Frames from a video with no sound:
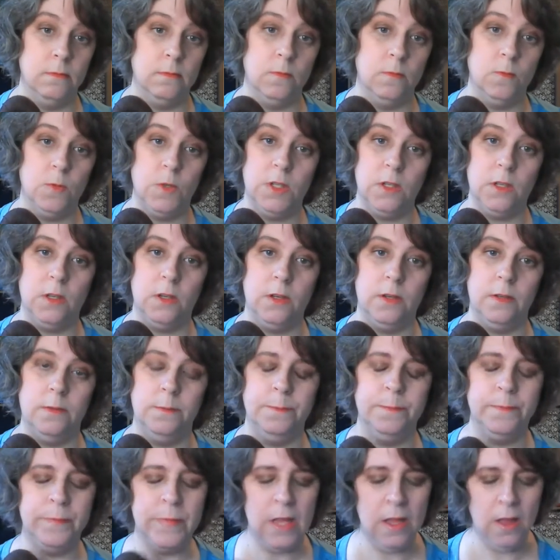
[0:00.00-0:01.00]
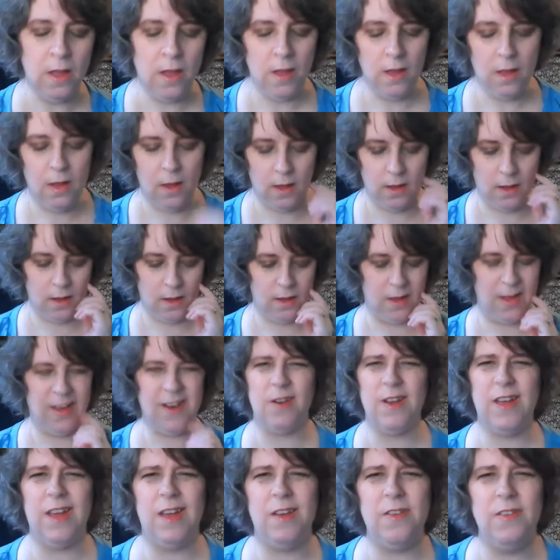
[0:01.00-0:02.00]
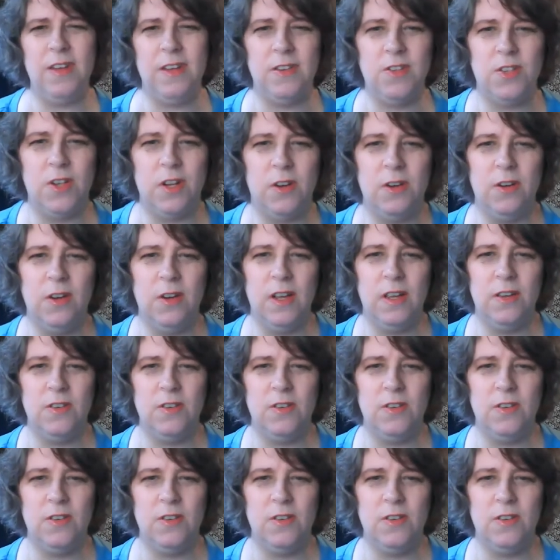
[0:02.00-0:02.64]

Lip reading: Really good. I don't have any chicory.